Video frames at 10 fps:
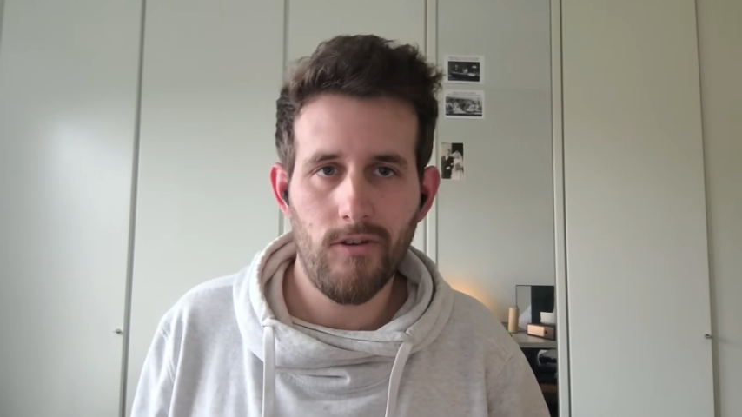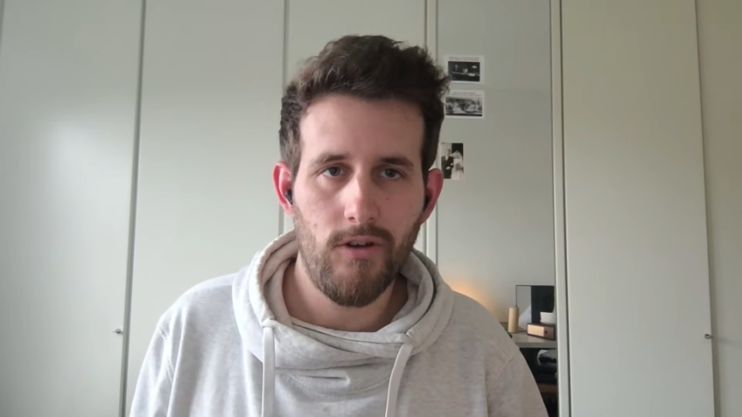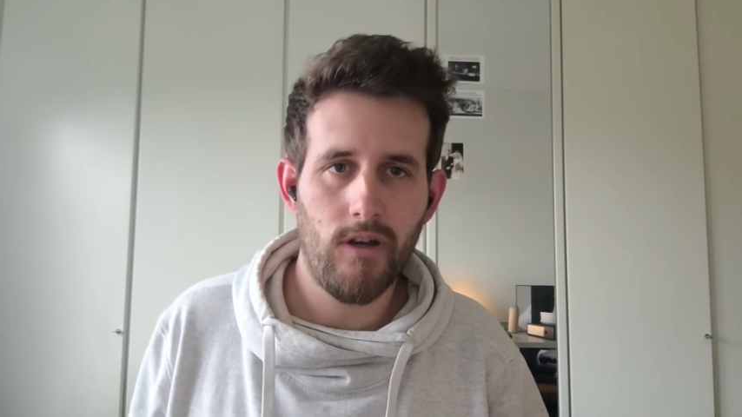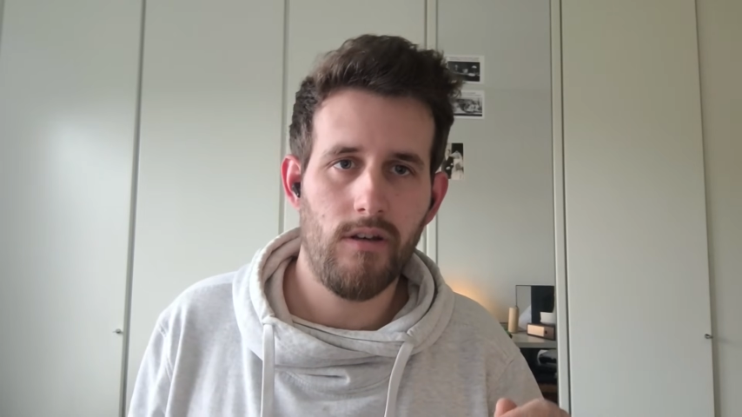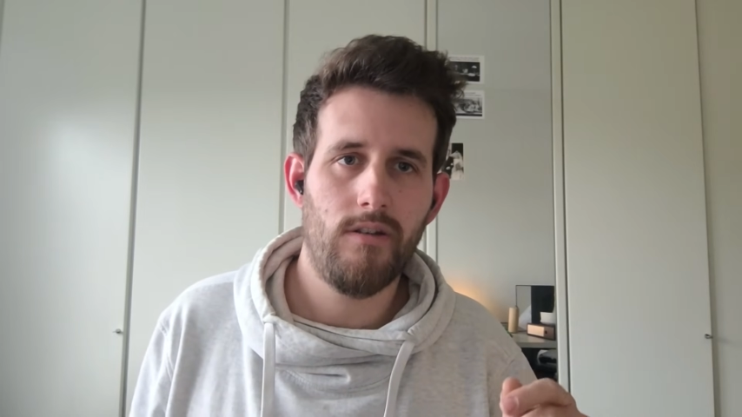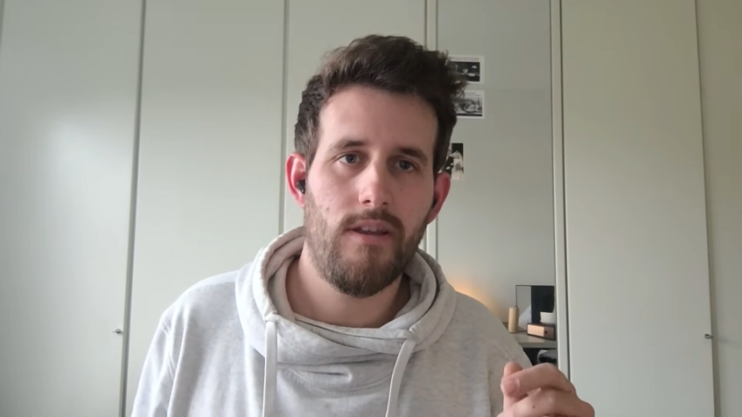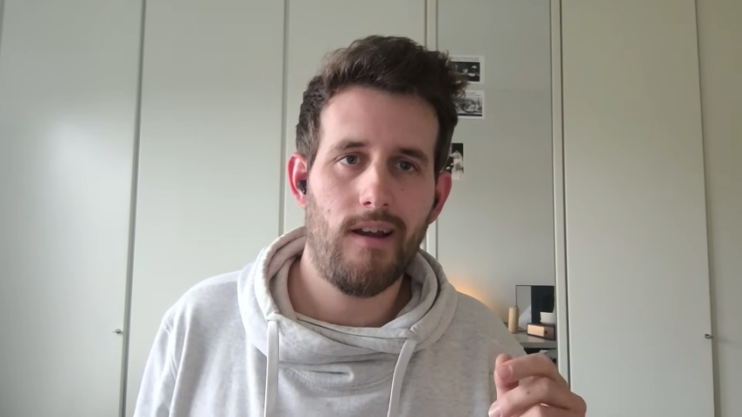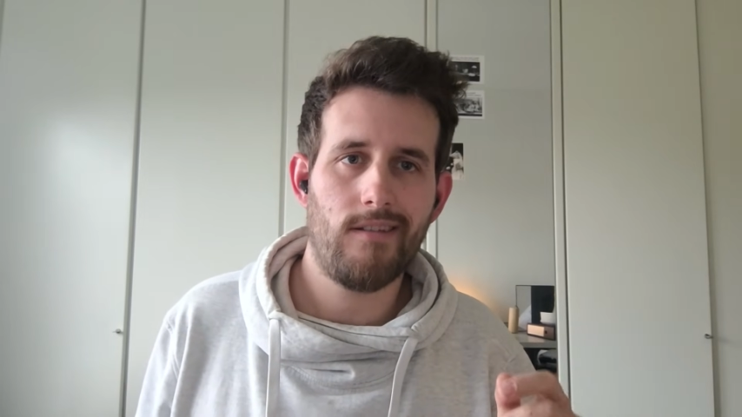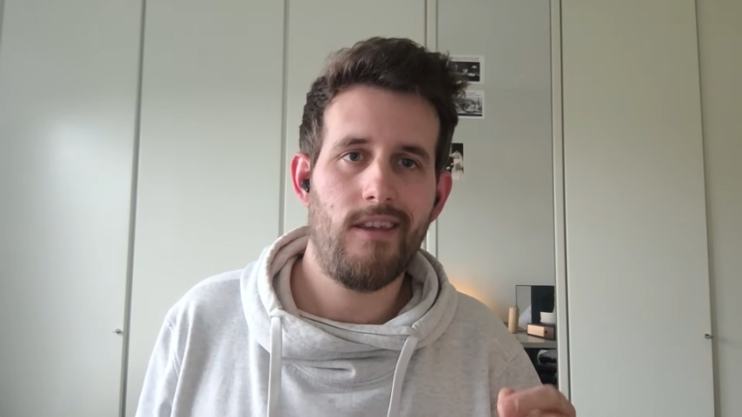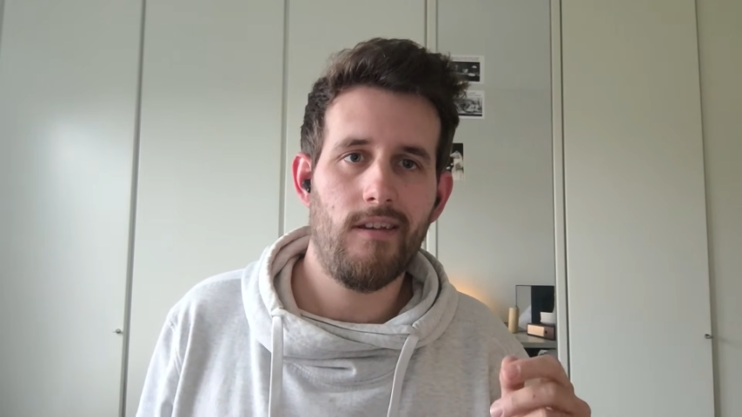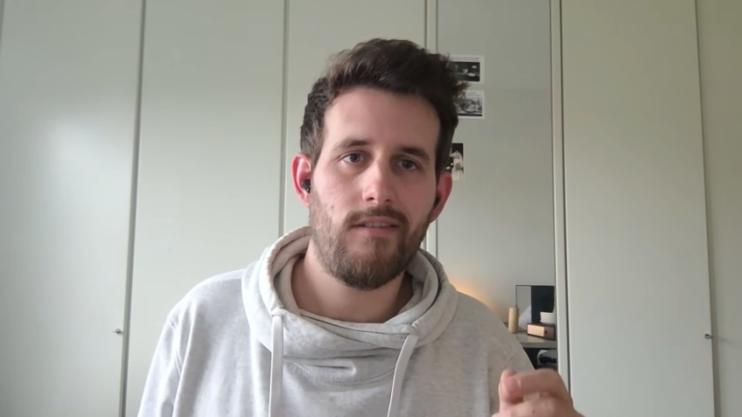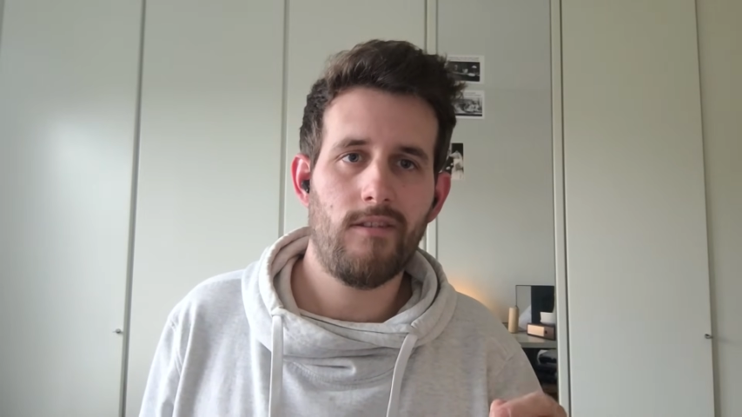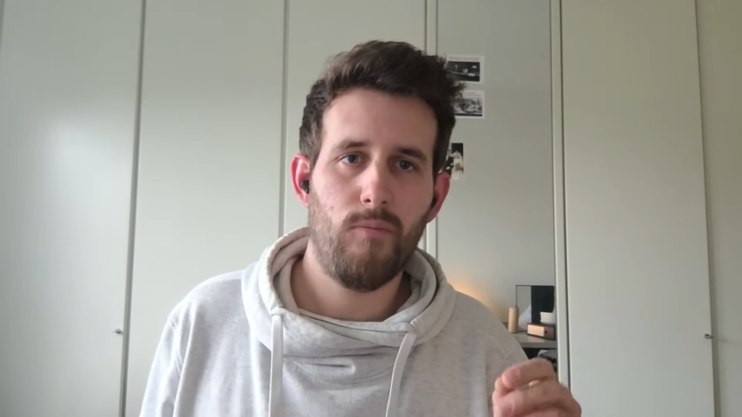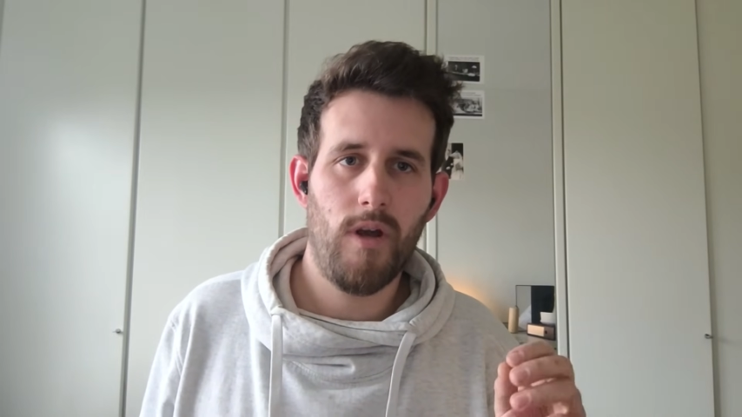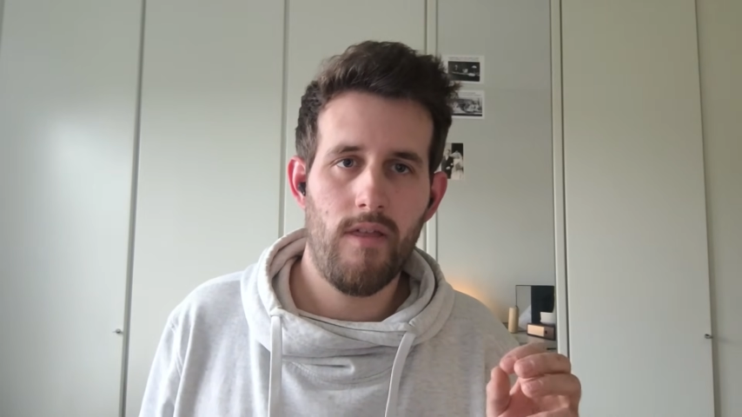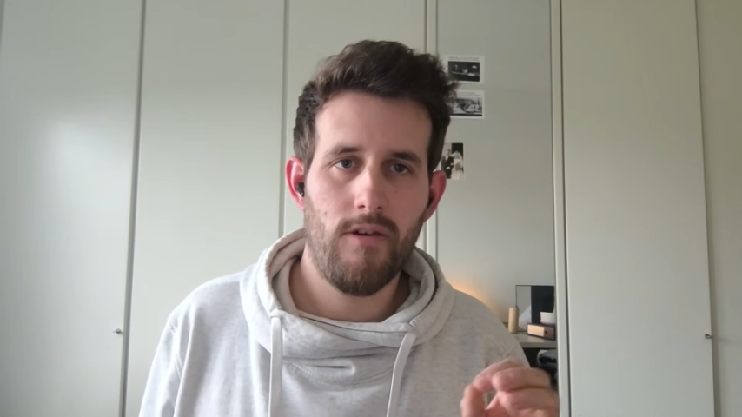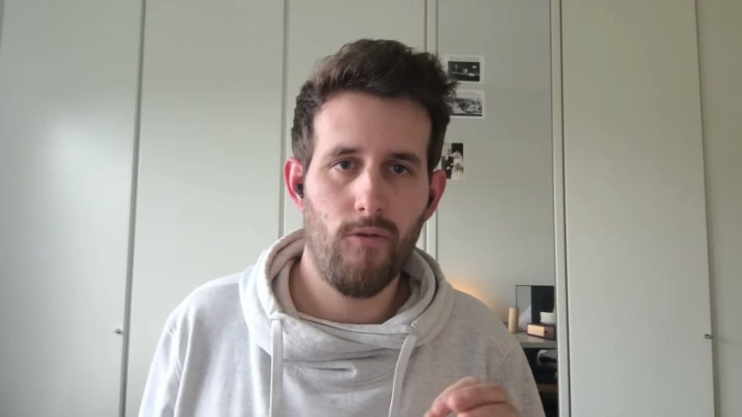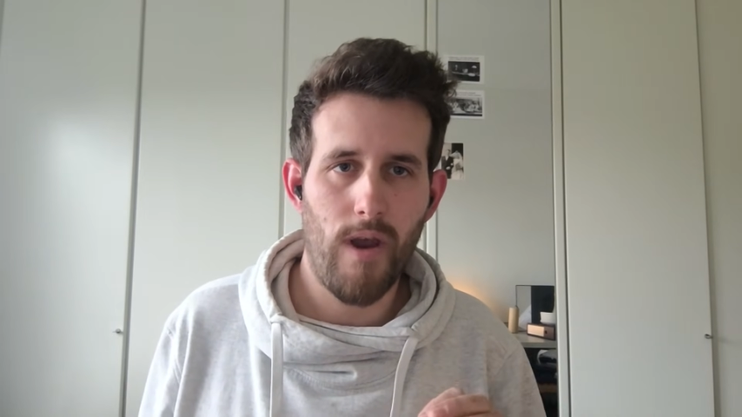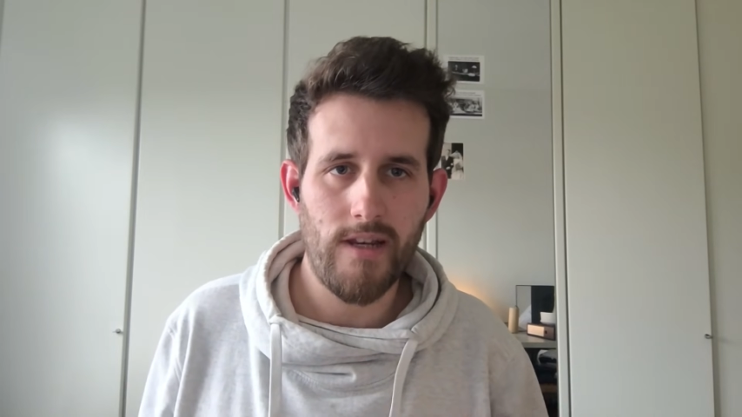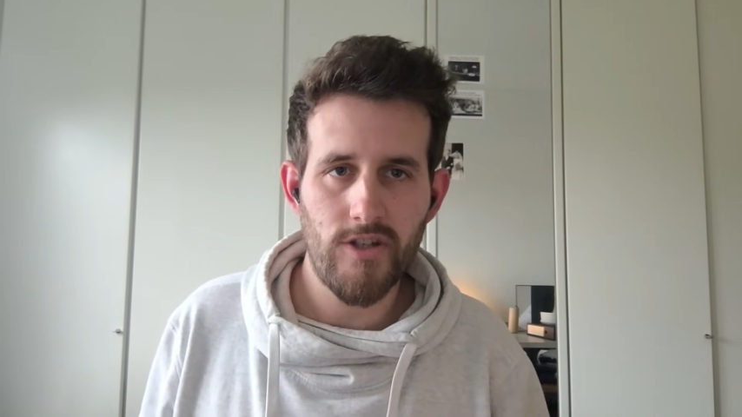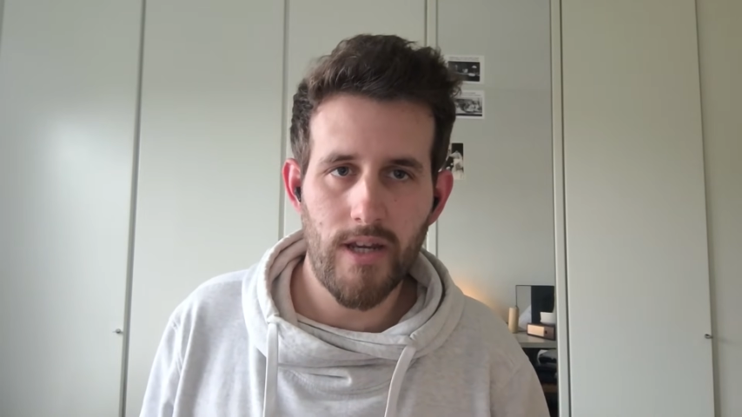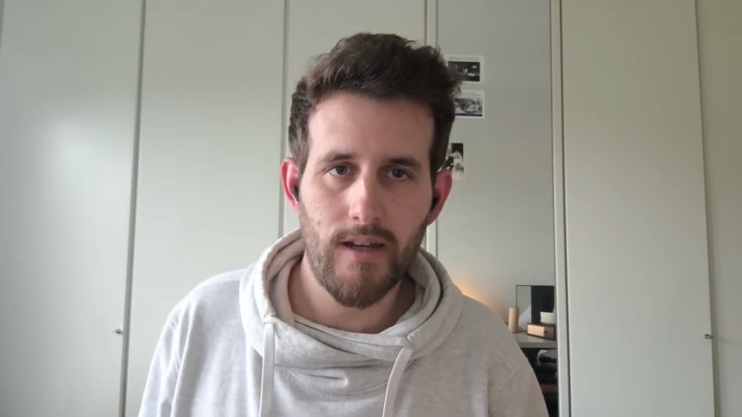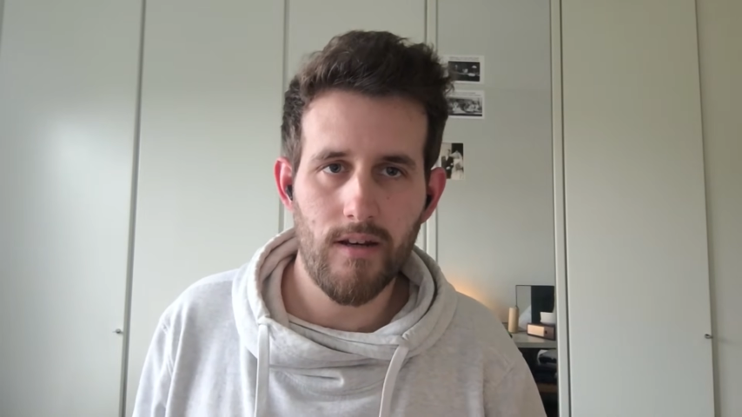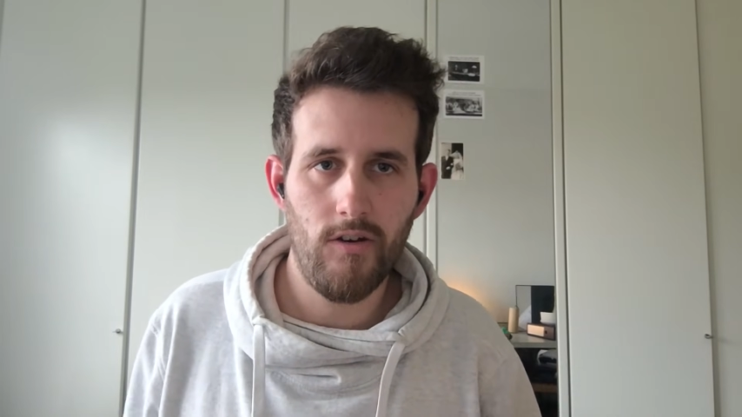to conduct tests with ranging